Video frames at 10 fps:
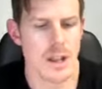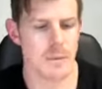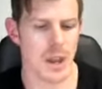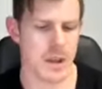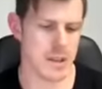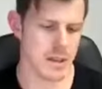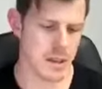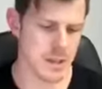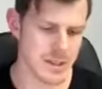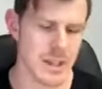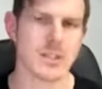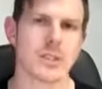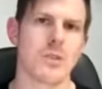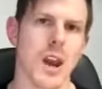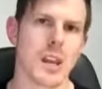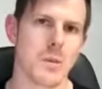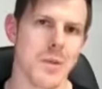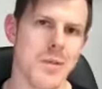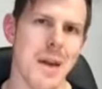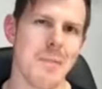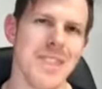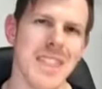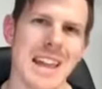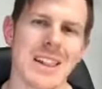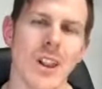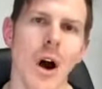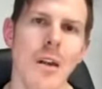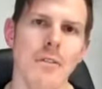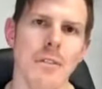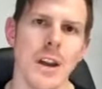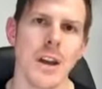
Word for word: you know, in integrating with them and their life,